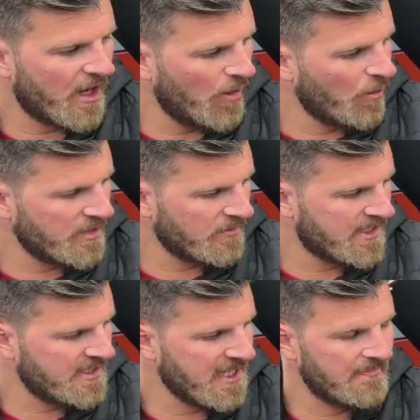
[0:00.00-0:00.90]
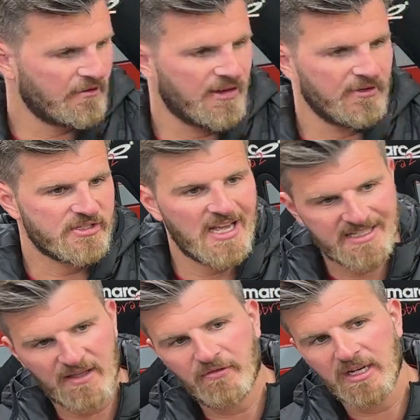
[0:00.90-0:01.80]
always wanted to keep forever, so that
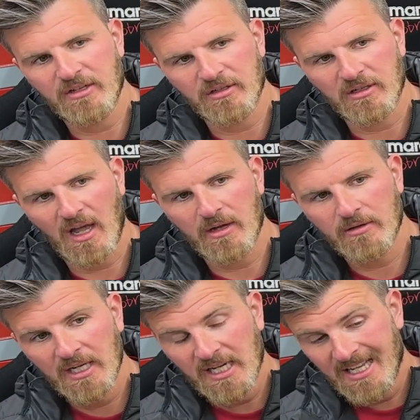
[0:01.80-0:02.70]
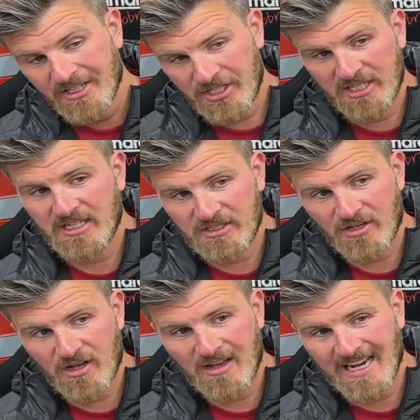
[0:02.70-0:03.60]
definitely couldn't go.
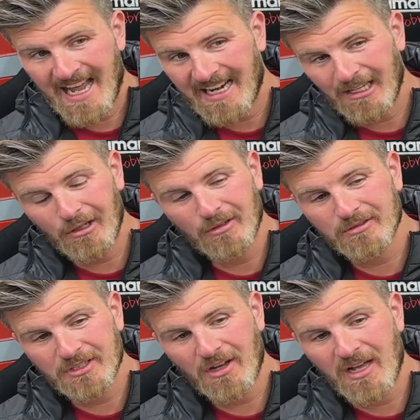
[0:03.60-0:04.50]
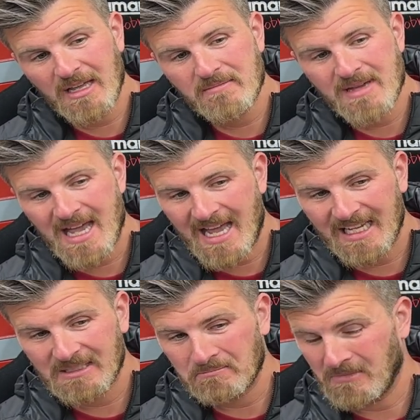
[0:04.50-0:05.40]
GSXR I'd had a long time, and
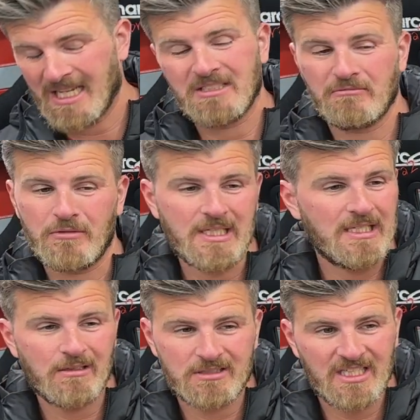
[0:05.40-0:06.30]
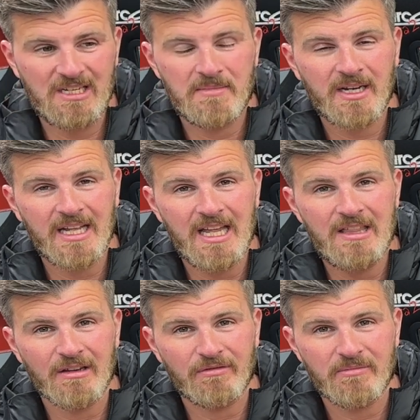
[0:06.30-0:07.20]
it hasn't really lost any money
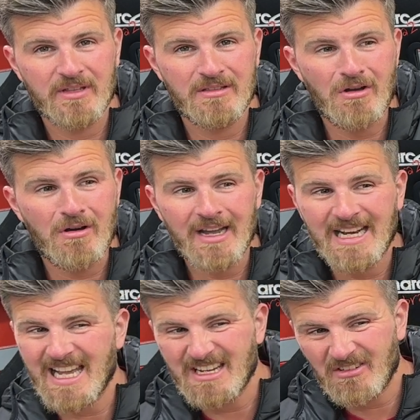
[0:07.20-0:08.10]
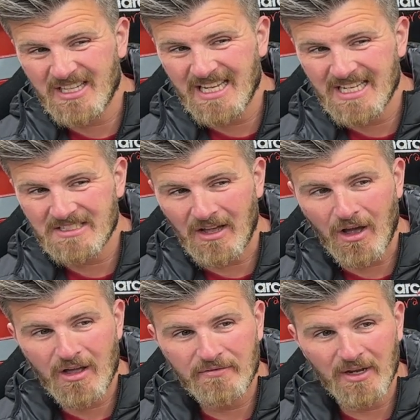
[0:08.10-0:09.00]
either from the 8-9 years that
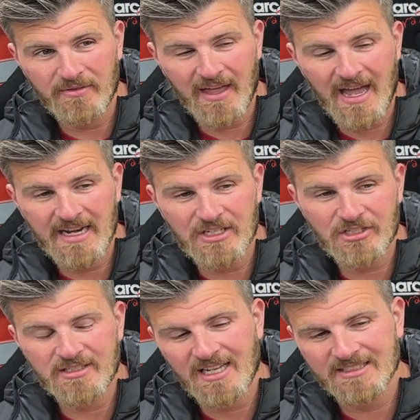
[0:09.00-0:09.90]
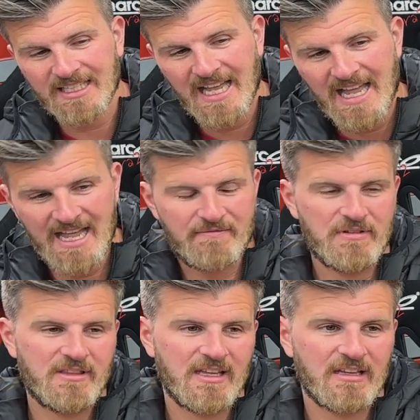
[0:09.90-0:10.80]
I've owned that, and it just does
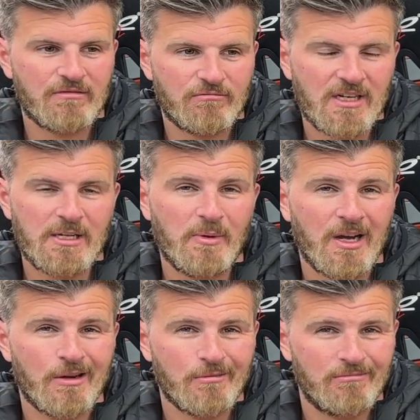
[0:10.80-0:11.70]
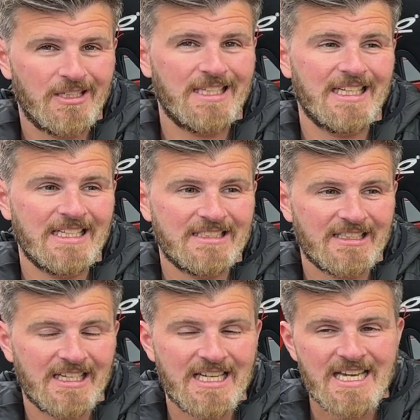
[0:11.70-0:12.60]
everything really well, really
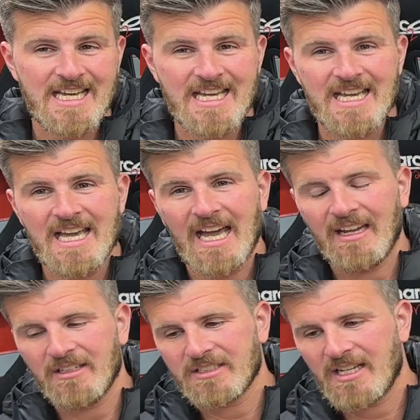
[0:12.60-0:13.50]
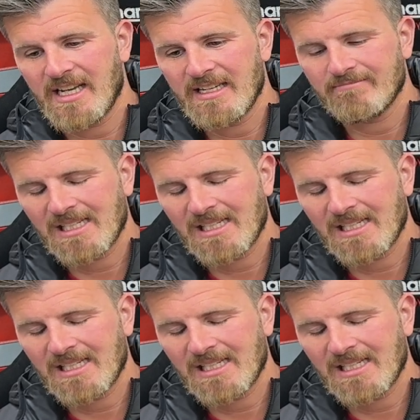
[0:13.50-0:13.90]
easily. And I was like,